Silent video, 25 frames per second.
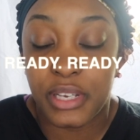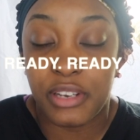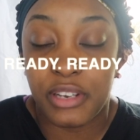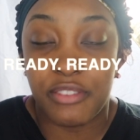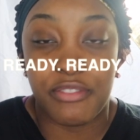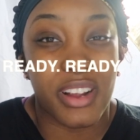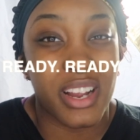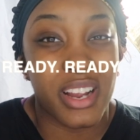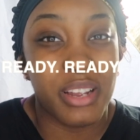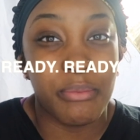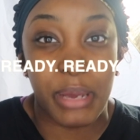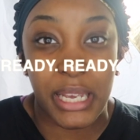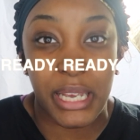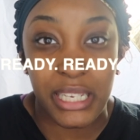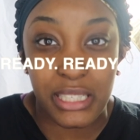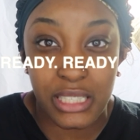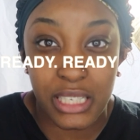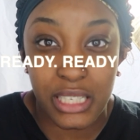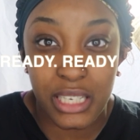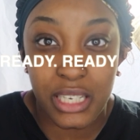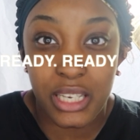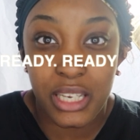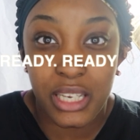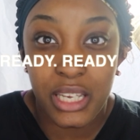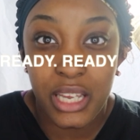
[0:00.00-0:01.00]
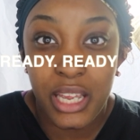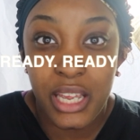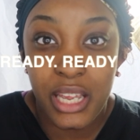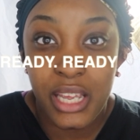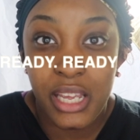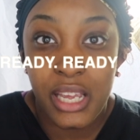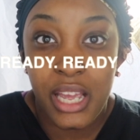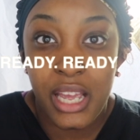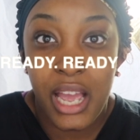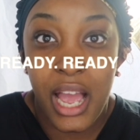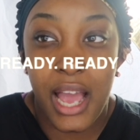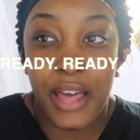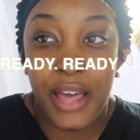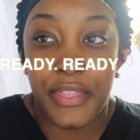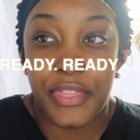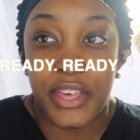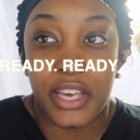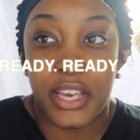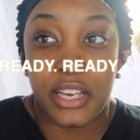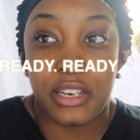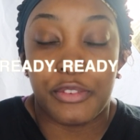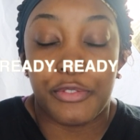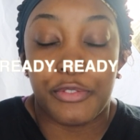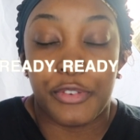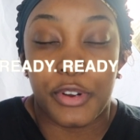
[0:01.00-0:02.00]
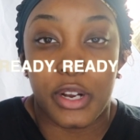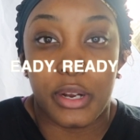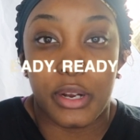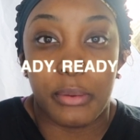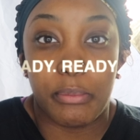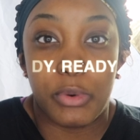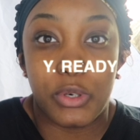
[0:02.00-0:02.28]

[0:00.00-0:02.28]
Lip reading: Very basic. I think for